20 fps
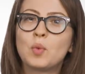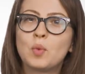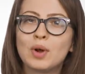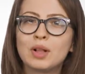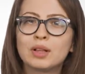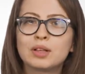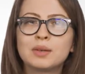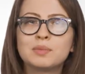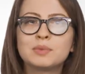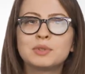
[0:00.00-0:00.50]

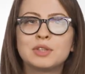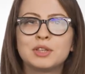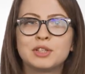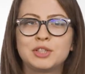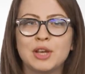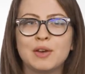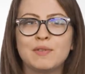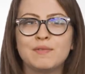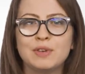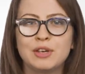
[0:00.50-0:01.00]
Welcome to the
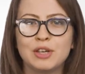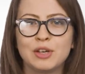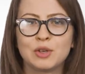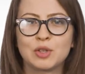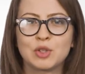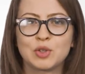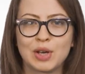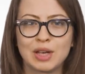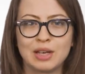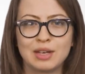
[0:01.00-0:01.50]
GEM video
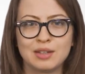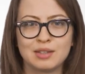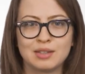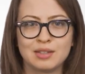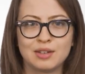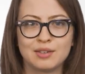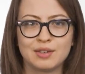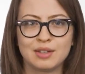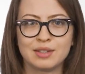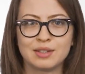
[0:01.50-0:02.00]
training
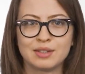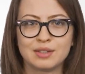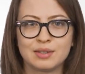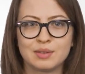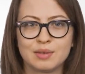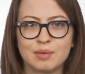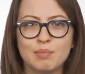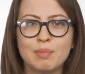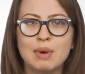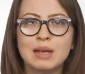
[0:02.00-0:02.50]
series.
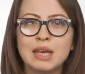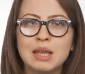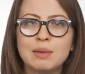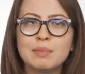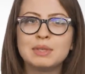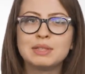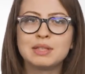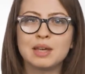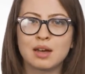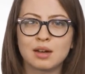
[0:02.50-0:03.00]
My name
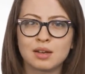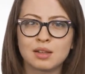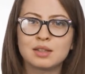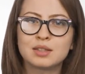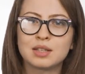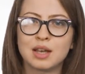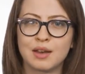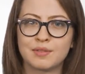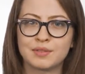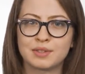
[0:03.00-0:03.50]
is Yana
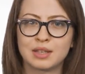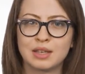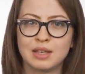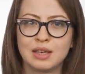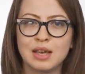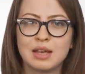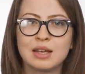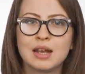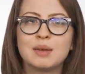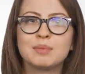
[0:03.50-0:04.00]
Latovsky
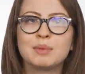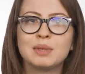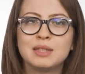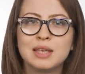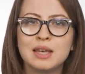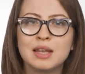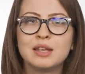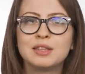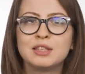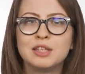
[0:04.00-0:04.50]
and I'm the
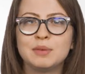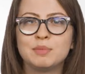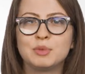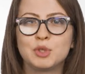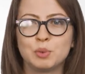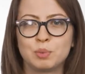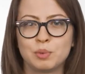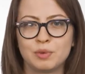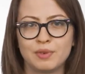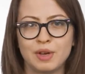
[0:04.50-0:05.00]
Data Team
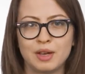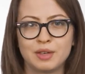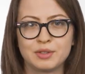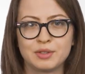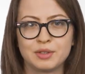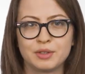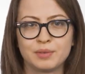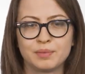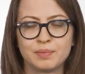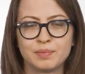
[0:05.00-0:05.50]

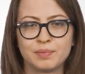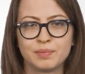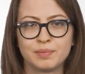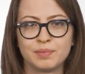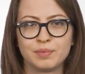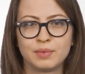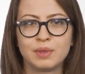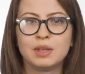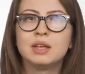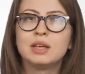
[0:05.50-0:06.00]
Supervisor.
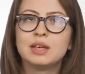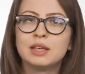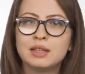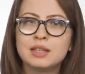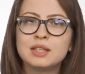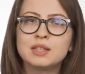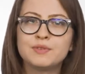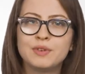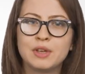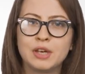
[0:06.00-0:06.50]
In
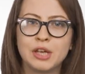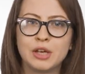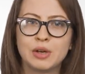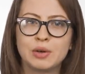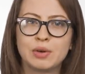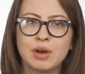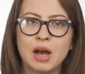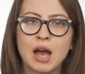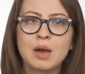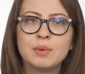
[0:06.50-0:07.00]
this
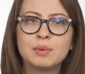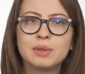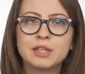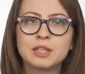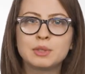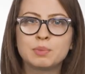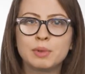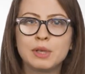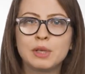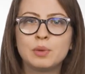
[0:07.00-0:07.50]
video, I will
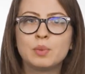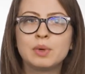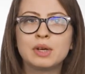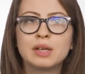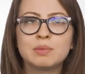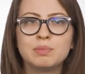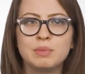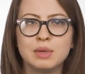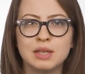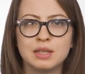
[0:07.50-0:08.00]
explain what
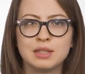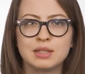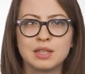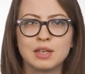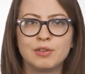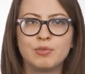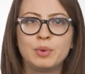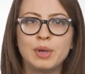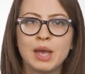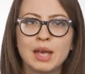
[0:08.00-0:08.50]
it means
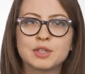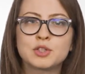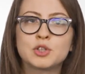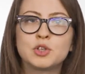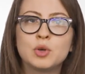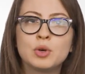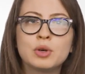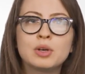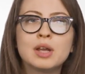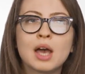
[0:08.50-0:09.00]
if we ask
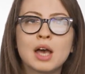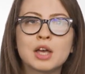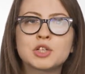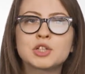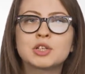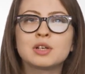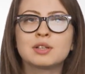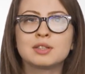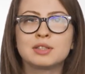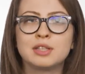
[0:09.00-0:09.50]
your
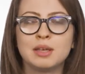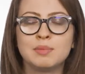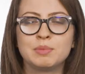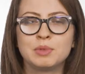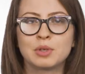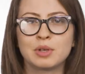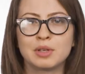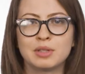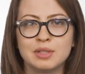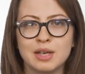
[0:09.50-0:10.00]
national team to
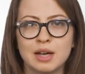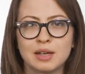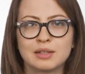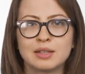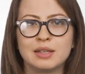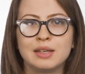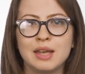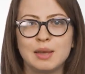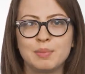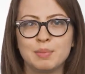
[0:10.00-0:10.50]
conduct
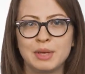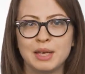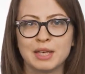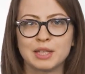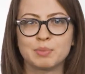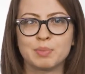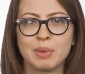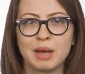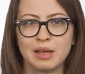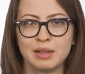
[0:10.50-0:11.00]
an
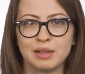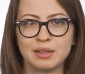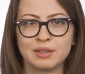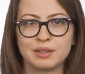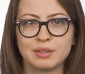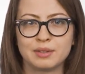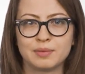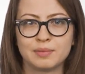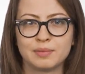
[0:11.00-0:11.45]
APS pilot.